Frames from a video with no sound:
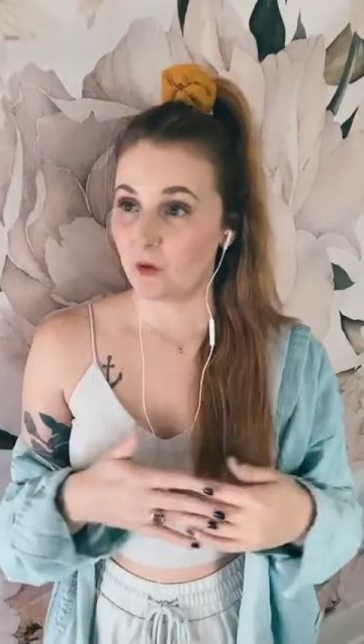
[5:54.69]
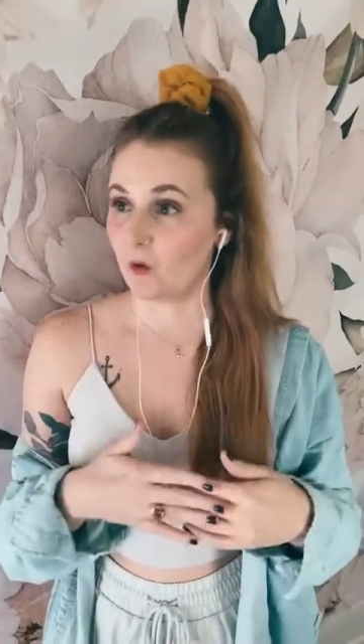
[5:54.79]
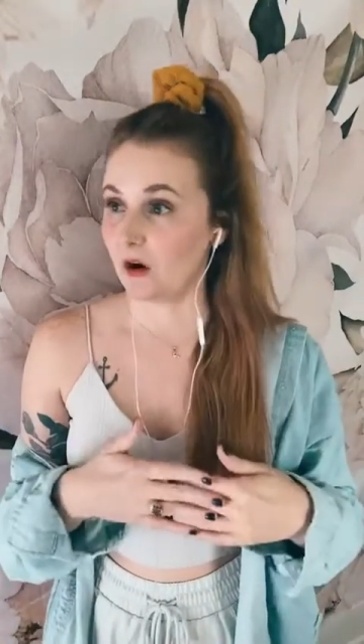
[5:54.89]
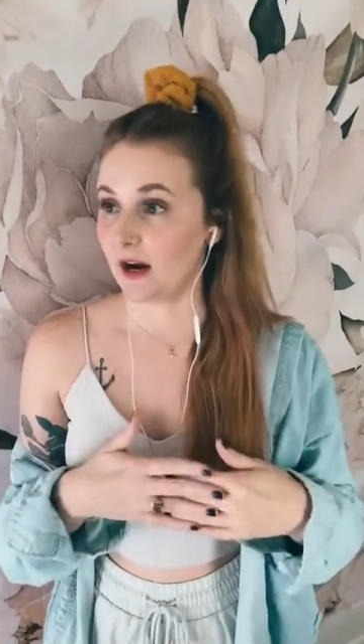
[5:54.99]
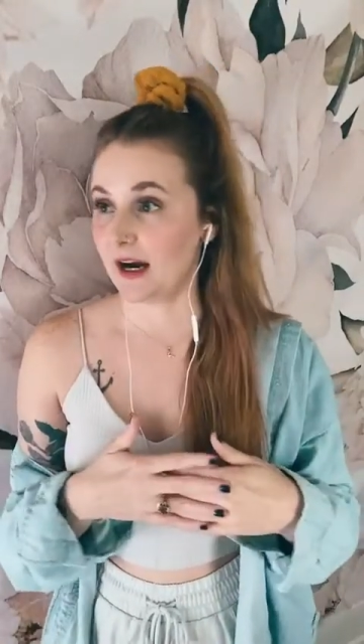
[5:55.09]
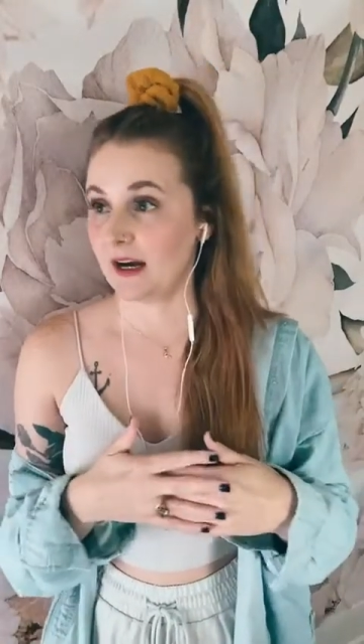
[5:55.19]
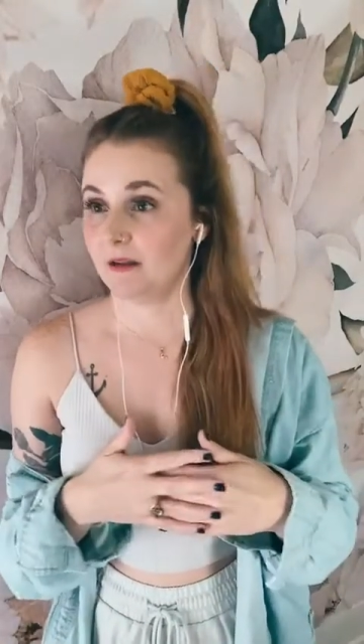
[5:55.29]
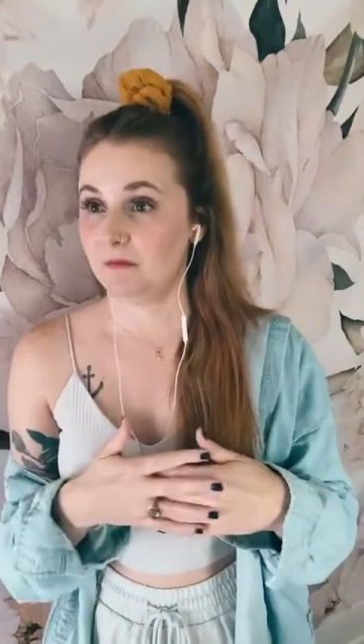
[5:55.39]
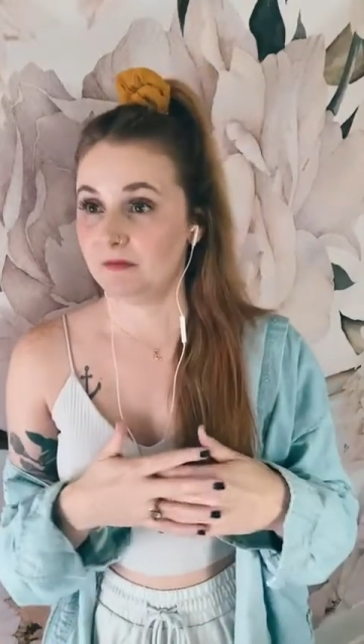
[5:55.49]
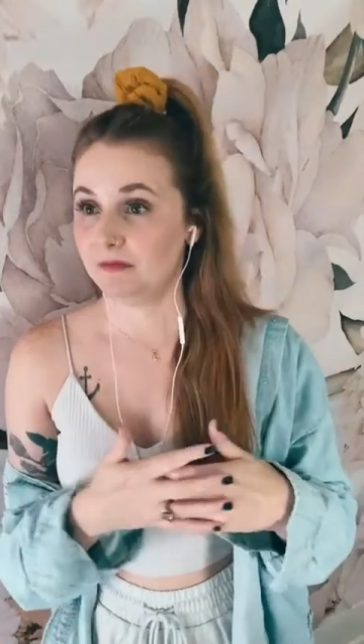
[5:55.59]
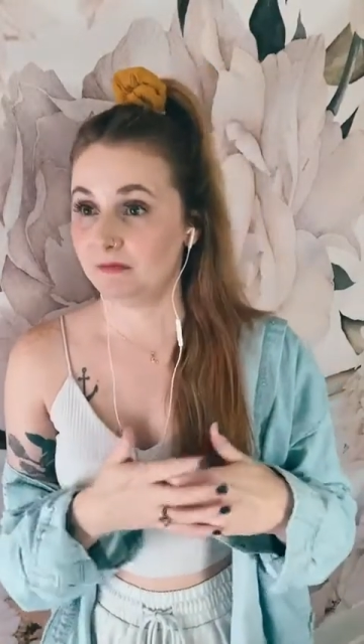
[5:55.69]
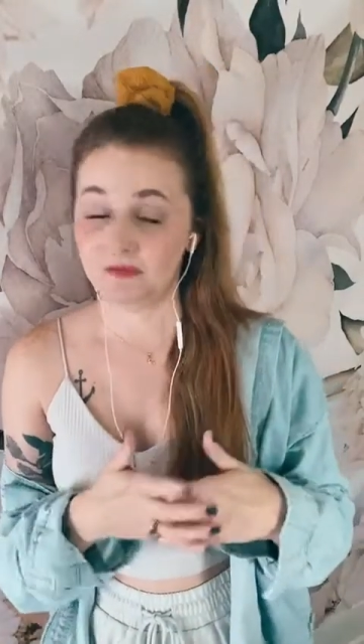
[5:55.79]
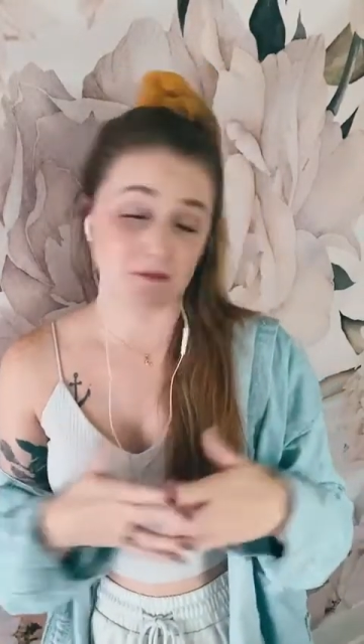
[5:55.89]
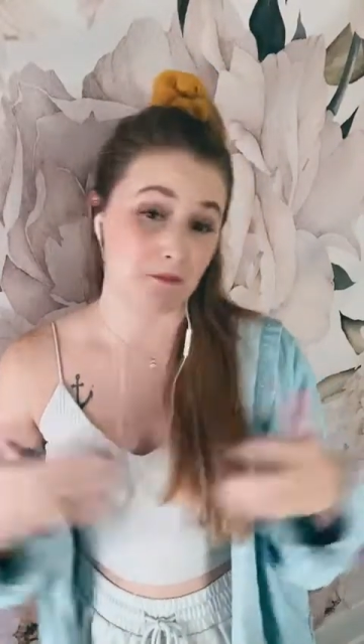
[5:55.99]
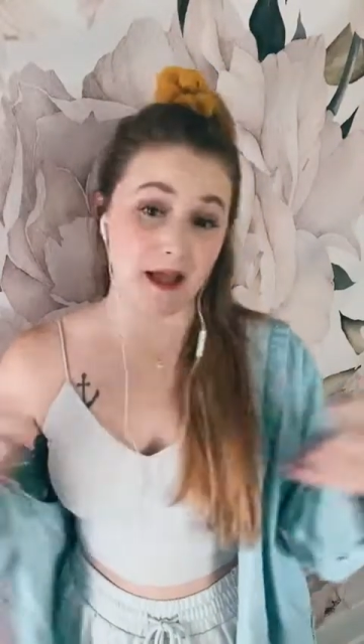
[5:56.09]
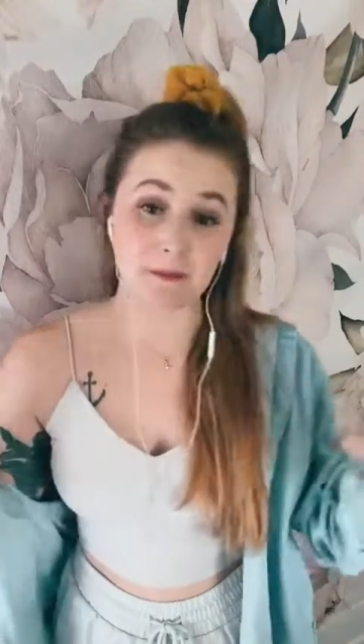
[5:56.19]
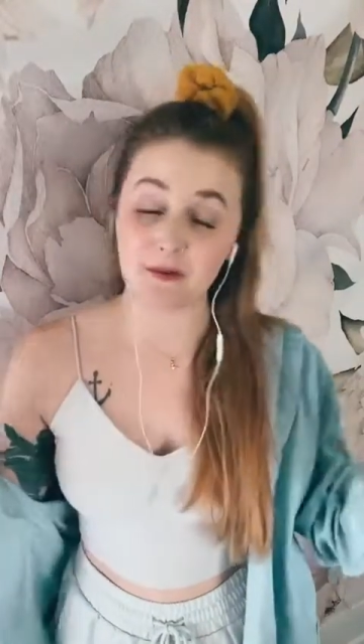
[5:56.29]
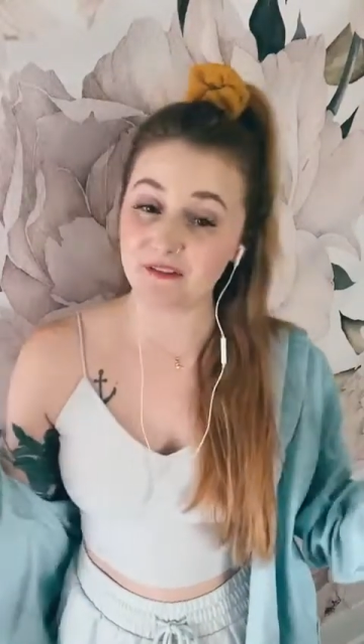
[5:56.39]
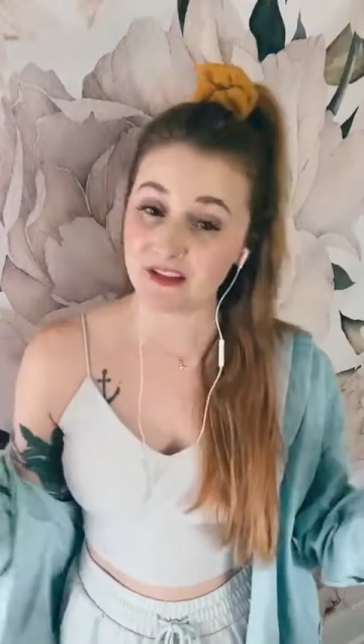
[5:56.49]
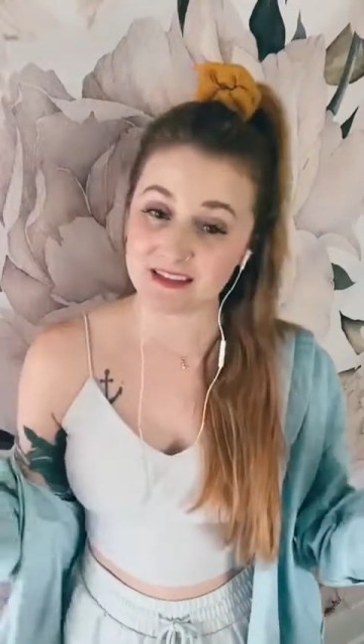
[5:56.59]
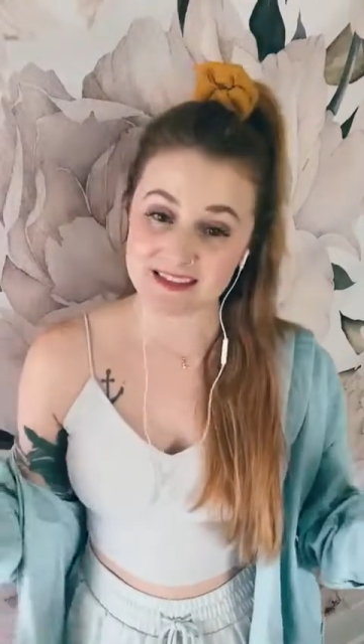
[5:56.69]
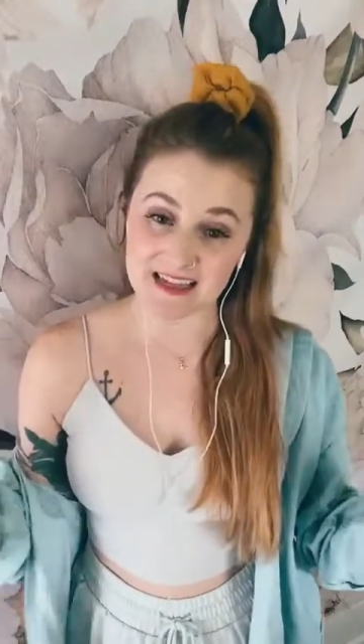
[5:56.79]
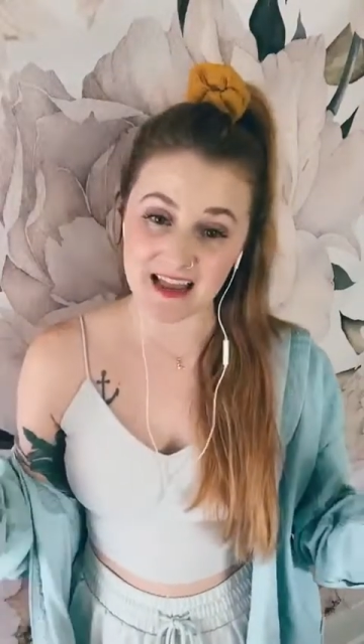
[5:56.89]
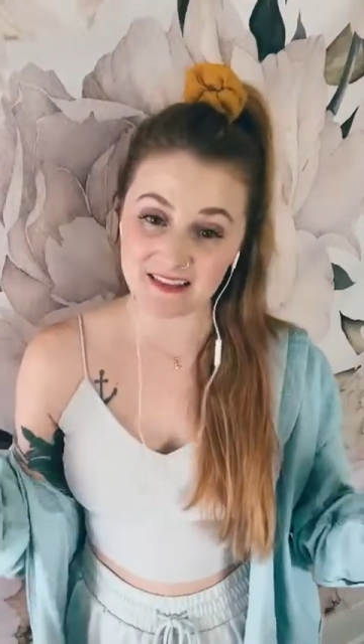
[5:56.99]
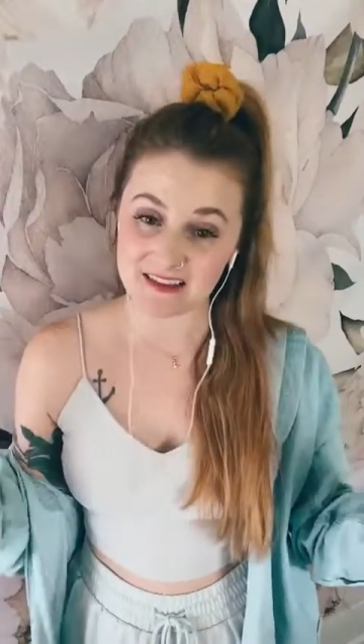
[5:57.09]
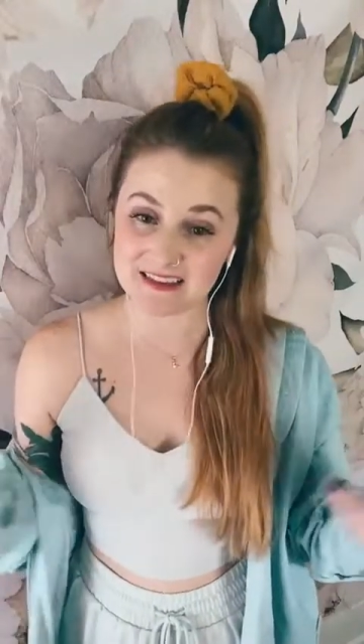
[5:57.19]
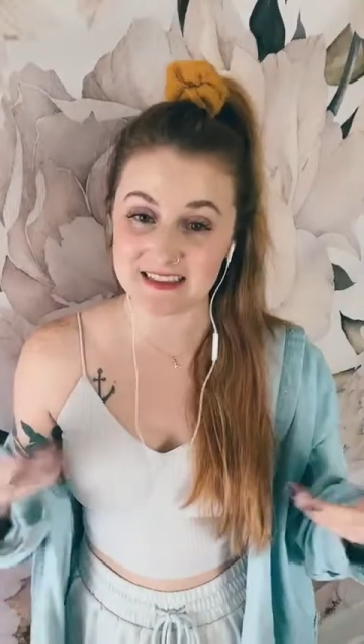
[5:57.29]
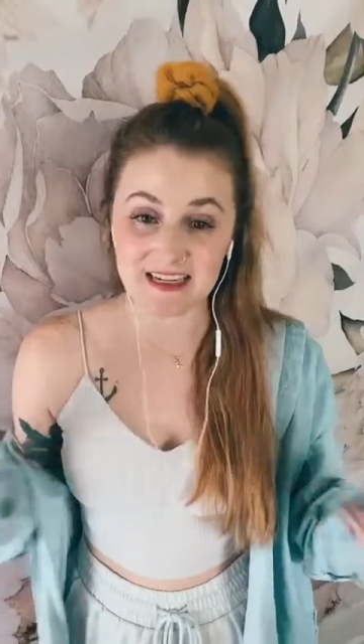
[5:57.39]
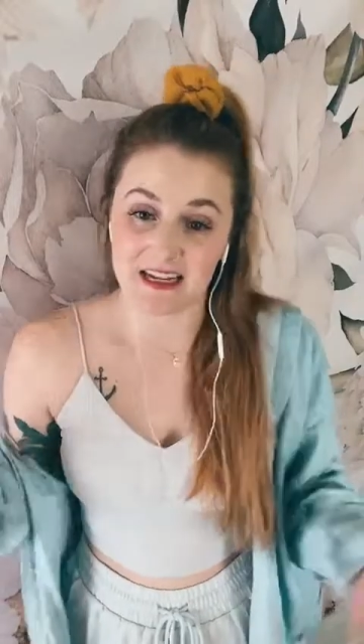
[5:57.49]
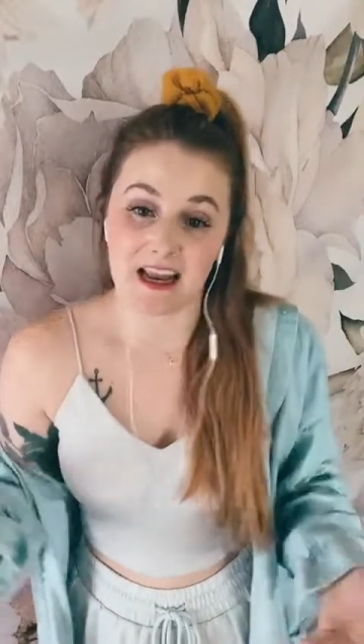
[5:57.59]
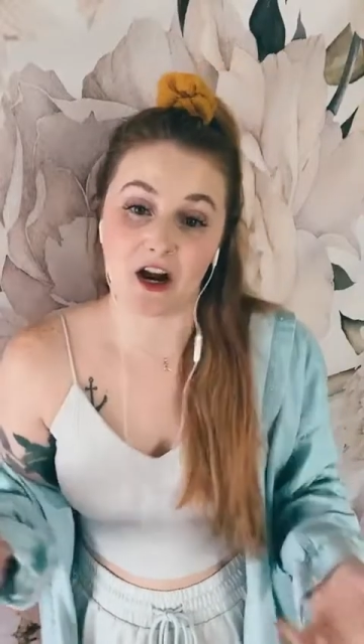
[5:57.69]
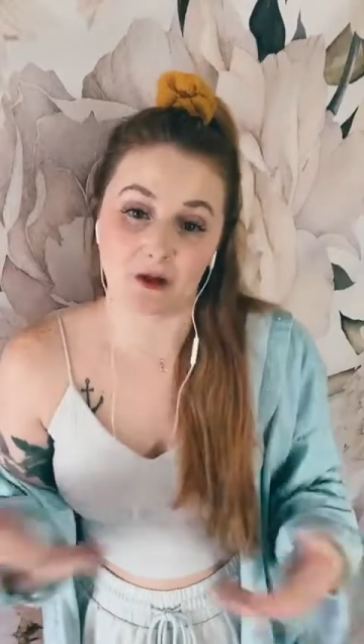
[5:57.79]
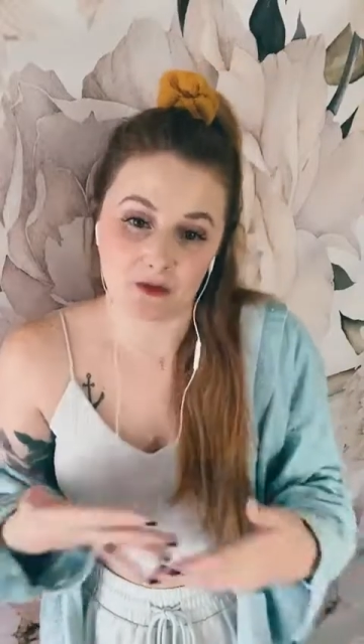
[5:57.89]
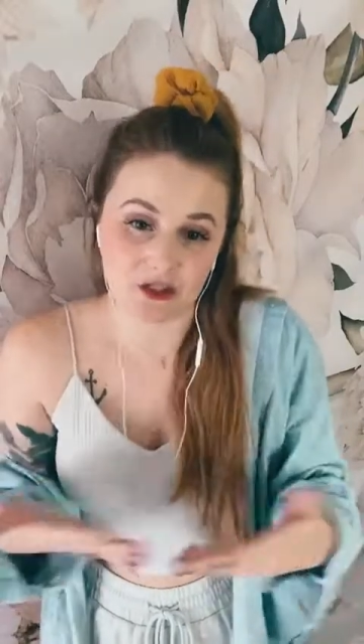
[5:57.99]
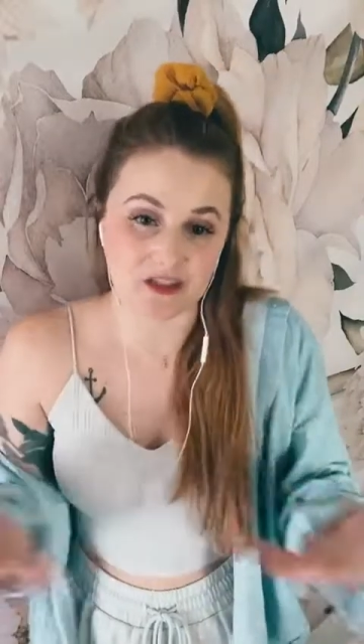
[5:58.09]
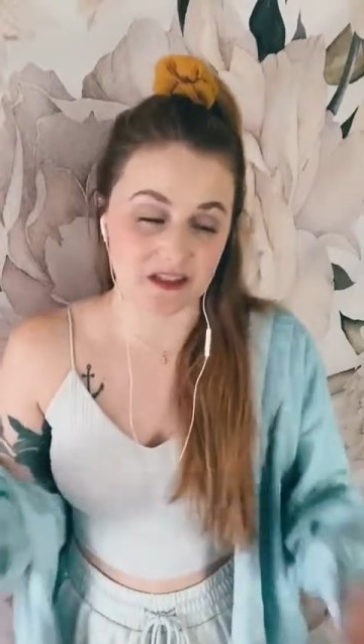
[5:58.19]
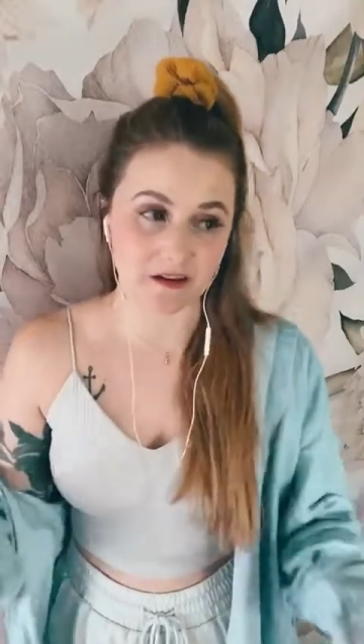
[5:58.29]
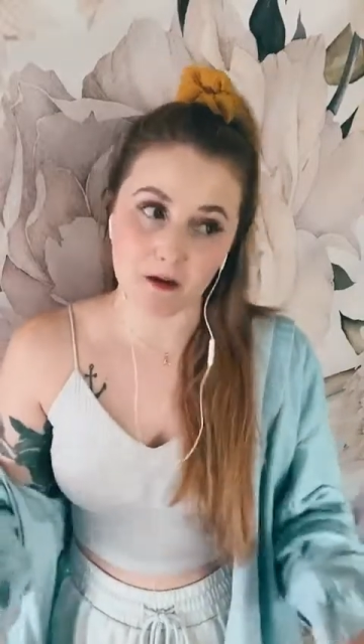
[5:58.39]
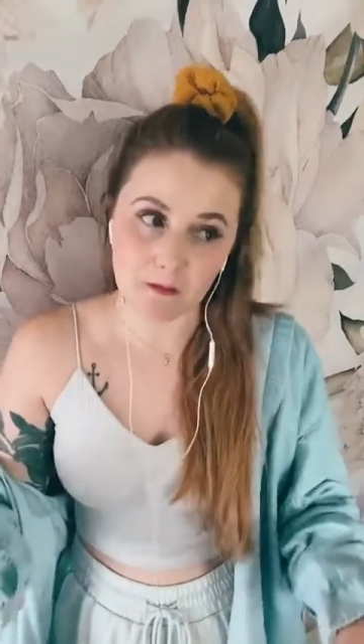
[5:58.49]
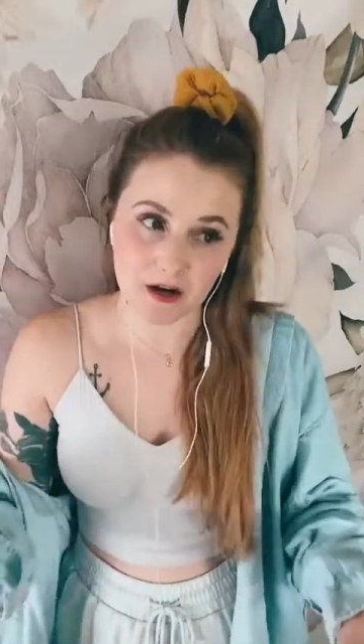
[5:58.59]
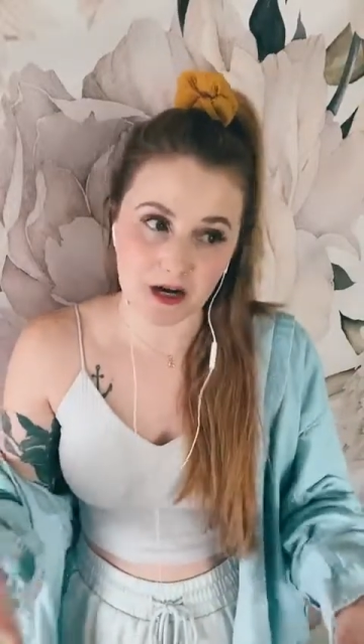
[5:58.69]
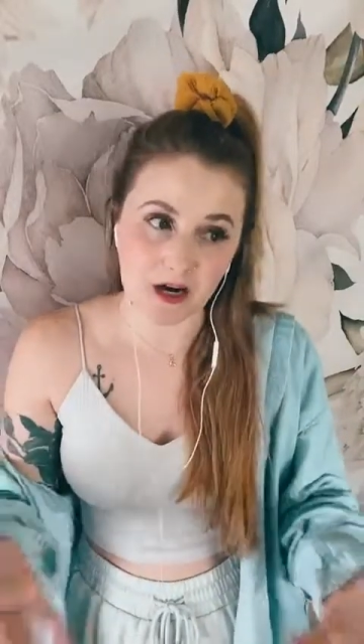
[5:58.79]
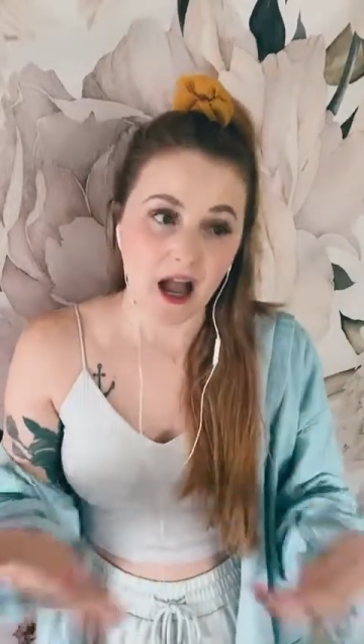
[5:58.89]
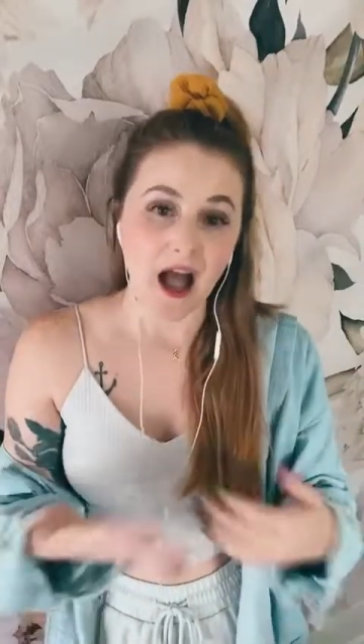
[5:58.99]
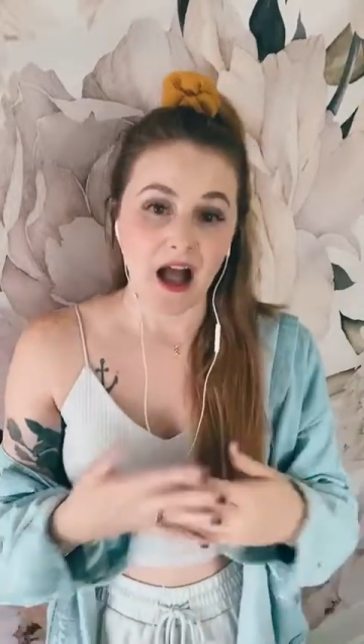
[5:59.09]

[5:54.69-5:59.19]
Or, my previous stylist didn't care. It was just a number.